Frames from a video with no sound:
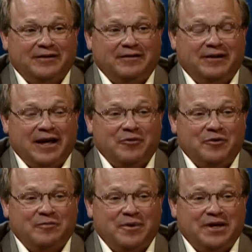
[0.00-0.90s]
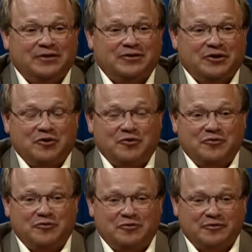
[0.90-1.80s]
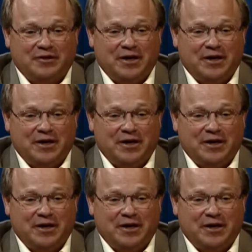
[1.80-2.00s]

They would be so